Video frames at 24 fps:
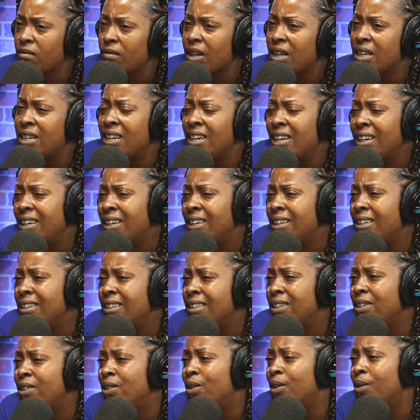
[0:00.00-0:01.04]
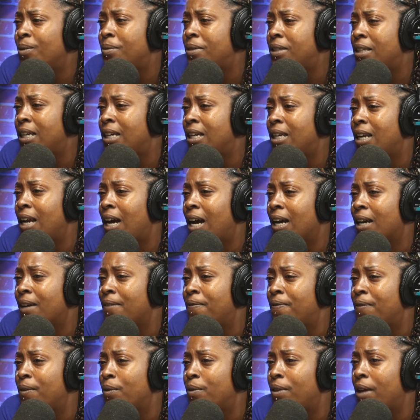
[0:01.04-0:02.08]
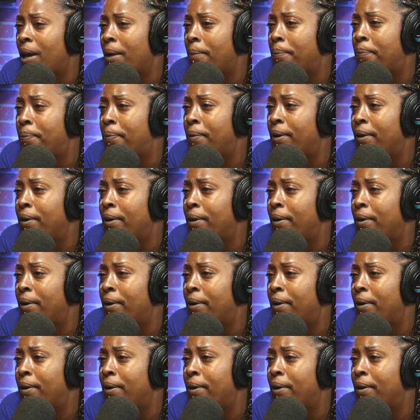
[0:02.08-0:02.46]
yeah, you know what I'm saying? I can feel that,